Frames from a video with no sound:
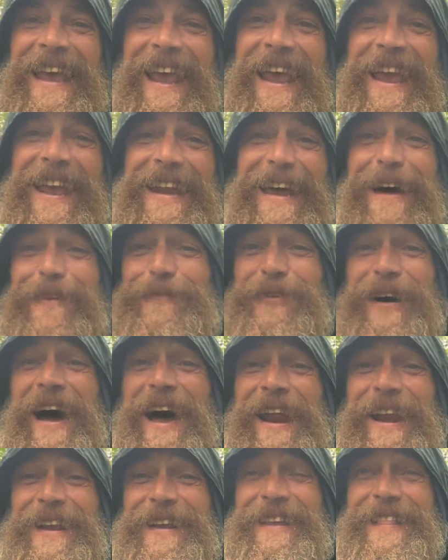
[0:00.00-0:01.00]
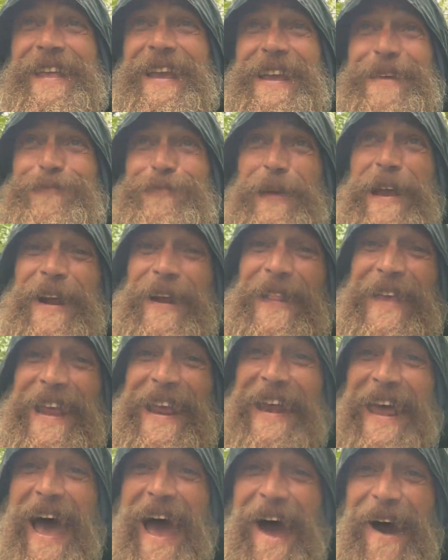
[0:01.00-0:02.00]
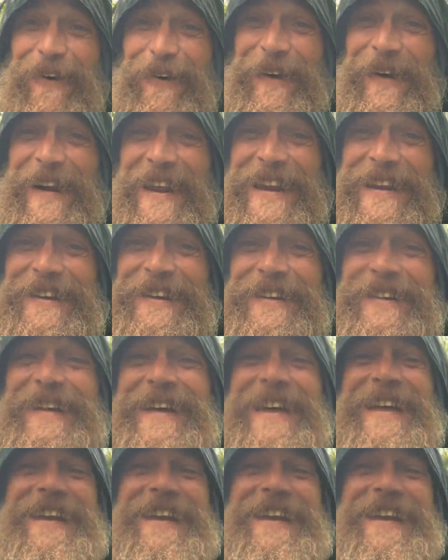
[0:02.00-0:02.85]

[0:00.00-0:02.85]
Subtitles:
And I'm like barely an hour into it.